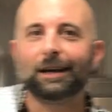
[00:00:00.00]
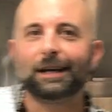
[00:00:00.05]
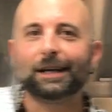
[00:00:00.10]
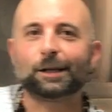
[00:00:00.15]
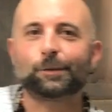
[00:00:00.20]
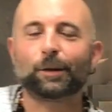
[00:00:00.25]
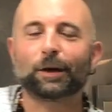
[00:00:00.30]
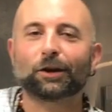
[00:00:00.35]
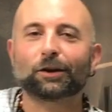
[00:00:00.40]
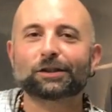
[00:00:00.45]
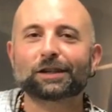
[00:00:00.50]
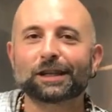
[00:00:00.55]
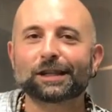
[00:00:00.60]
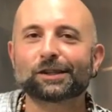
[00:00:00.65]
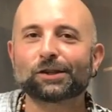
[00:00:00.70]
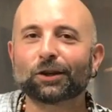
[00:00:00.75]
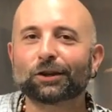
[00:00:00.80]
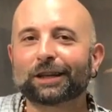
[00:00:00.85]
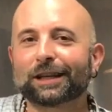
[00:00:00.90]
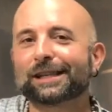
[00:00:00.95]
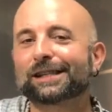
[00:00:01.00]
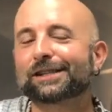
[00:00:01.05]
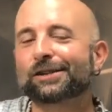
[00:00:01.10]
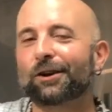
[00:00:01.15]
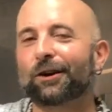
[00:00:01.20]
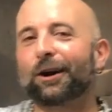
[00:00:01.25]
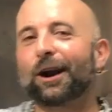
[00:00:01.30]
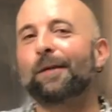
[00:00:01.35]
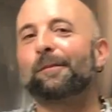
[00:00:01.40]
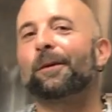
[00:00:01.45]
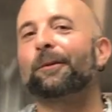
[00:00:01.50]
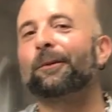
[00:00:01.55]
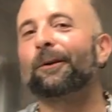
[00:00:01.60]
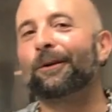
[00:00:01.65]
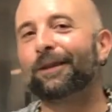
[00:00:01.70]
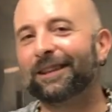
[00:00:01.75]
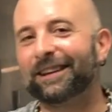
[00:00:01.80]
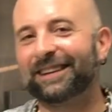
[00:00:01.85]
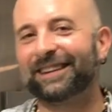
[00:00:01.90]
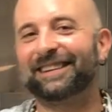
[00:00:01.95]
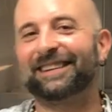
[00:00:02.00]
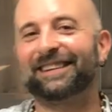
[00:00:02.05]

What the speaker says: is because it's not Instagrammable.